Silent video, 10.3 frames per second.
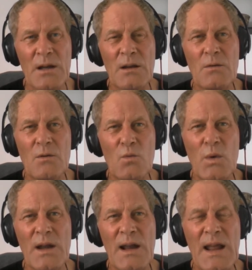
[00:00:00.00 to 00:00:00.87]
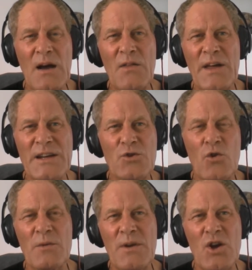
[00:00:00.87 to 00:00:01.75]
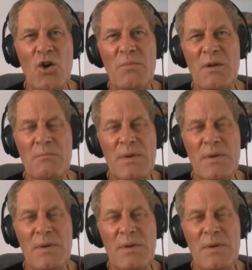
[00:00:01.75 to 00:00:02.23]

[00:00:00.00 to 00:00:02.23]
will allow that door to be open,